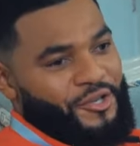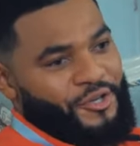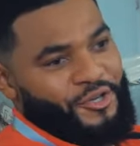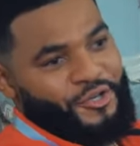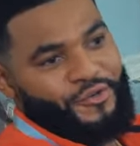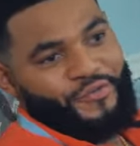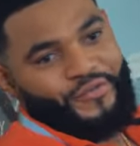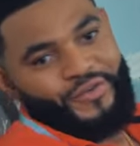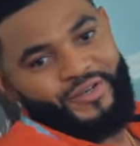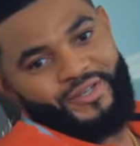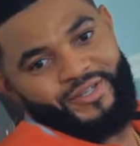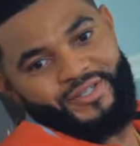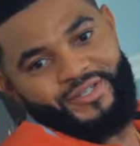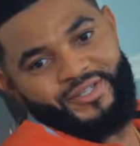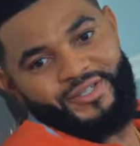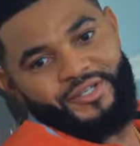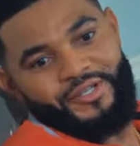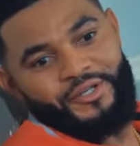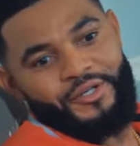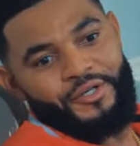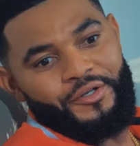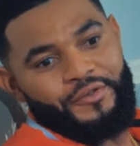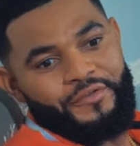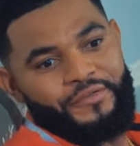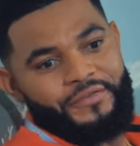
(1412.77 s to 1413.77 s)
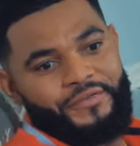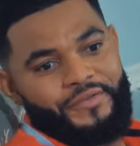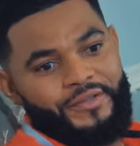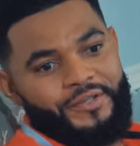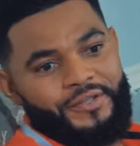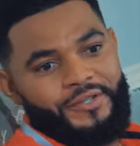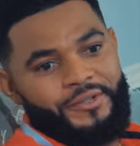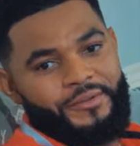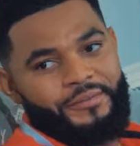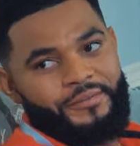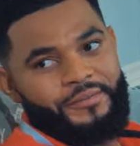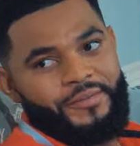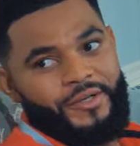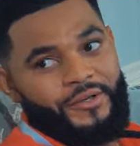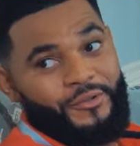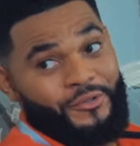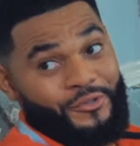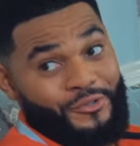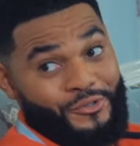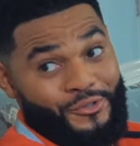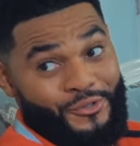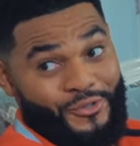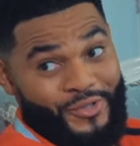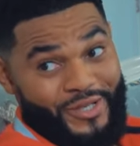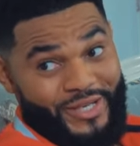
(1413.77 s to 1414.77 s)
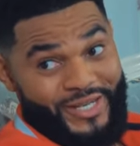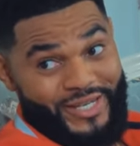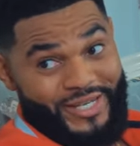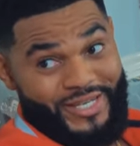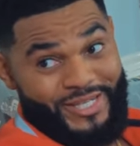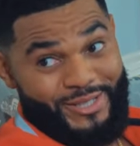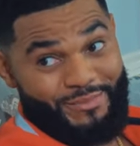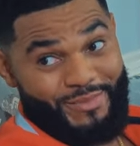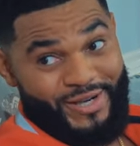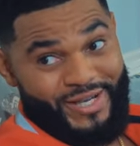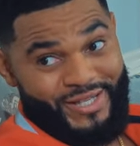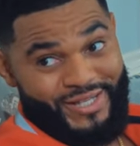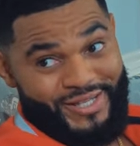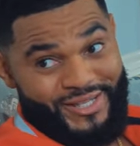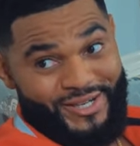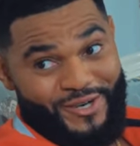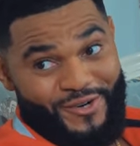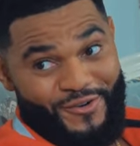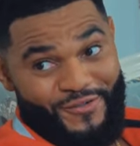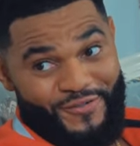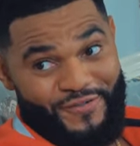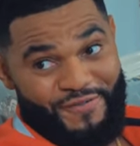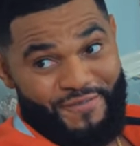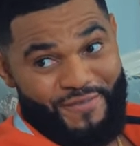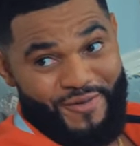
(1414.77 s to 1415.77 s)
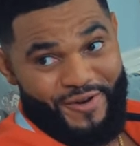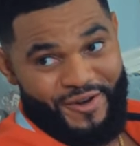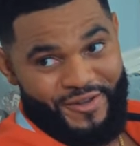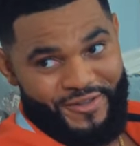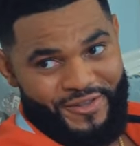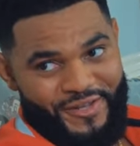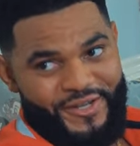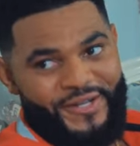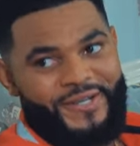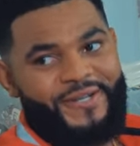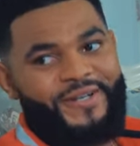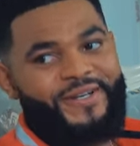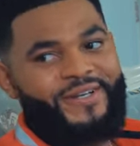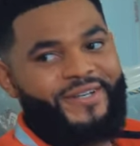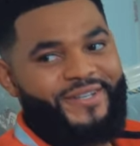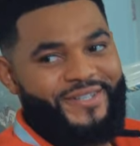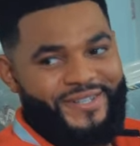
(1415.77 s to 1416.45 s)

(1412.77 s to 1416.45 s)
University of, I want to ease myself, Mother.